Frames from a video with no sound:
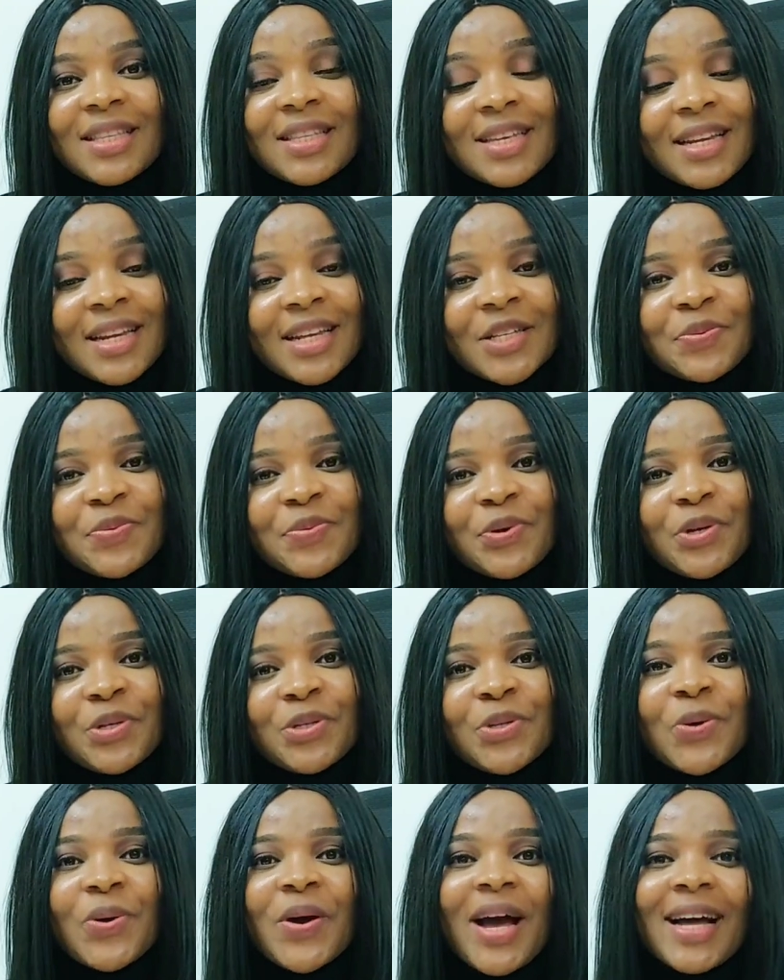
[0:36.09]
nasal
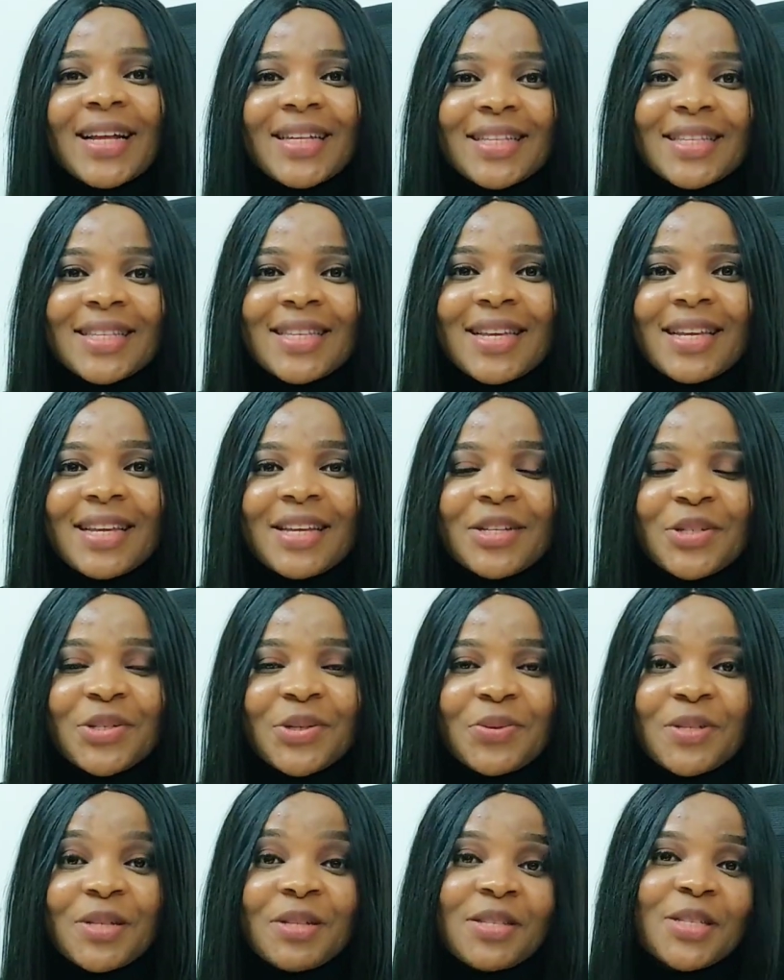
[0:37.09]
aspirator and saline
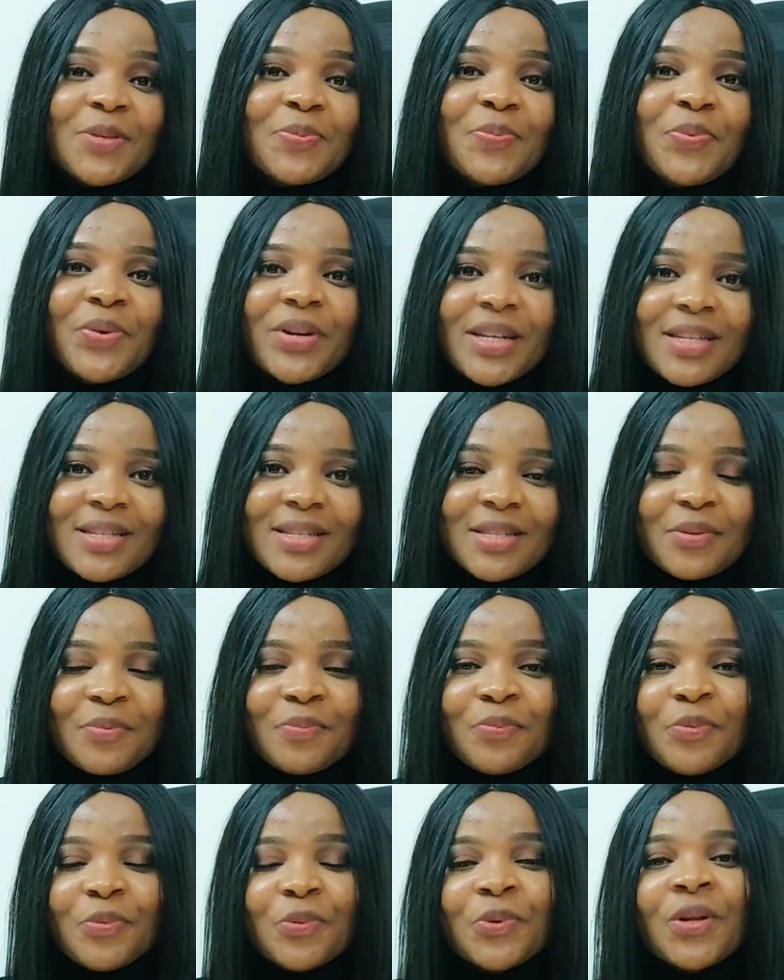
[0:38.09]
drop, it is pretty
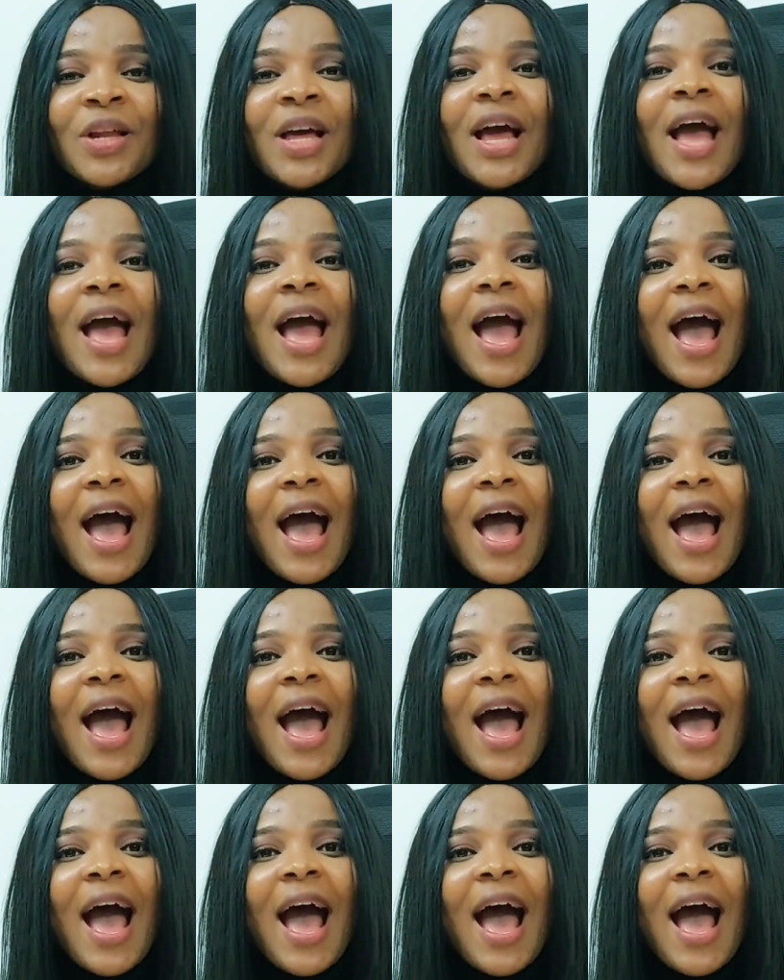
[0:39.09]
simple.